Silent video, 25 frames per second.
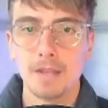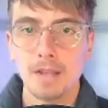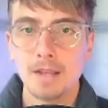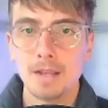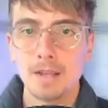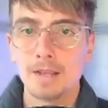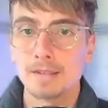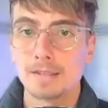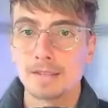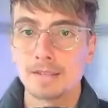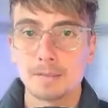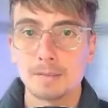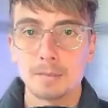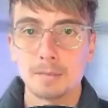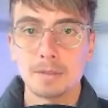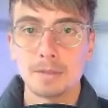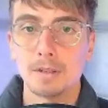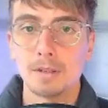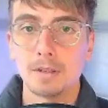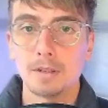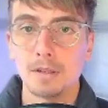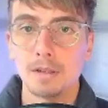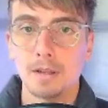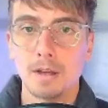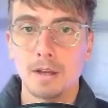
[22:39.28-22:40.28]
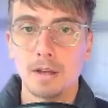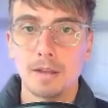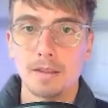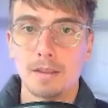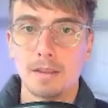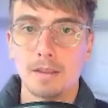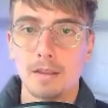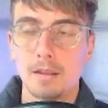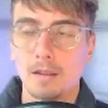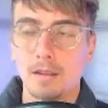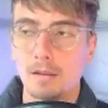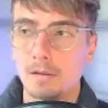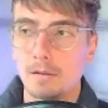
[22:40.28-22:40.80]
Similar
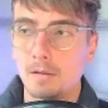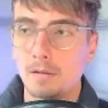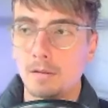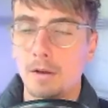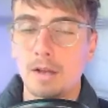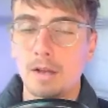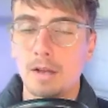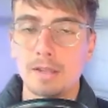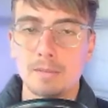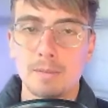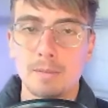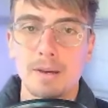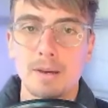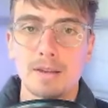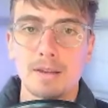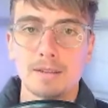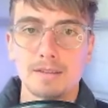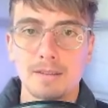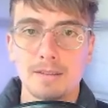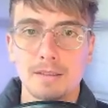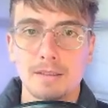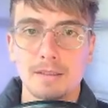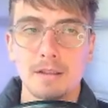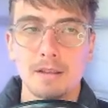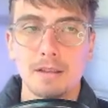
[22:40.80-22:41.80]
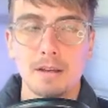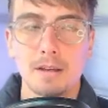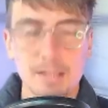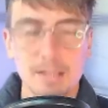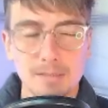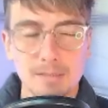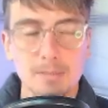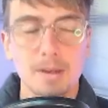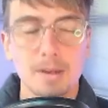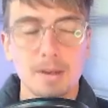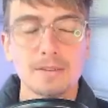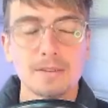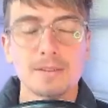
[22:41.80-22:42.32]
ice
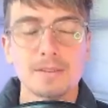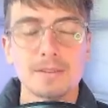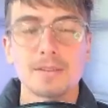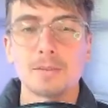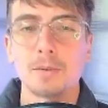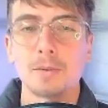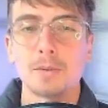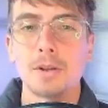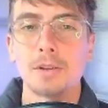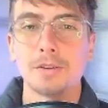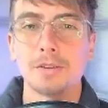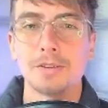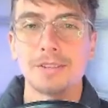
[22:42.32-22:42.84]
baths as well.